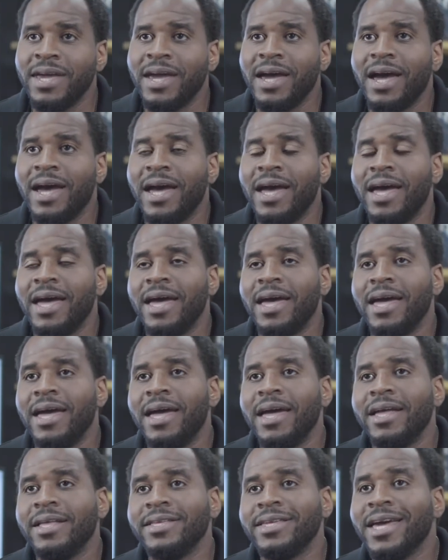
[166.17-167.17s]

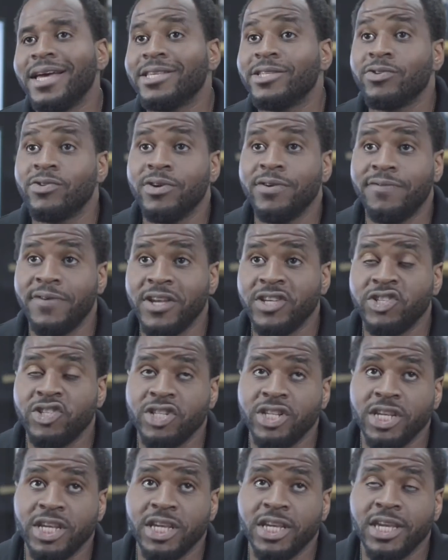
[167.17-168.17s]
And yeah, so
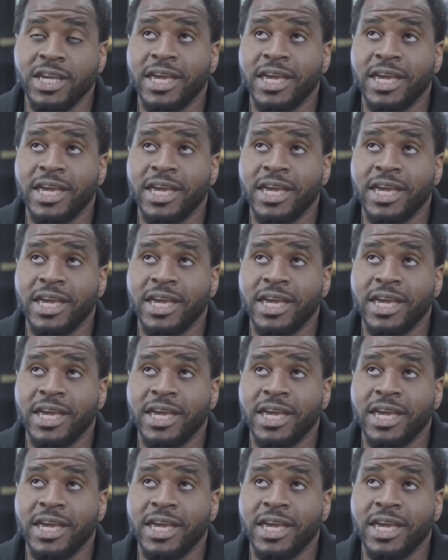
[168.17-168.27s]
eventually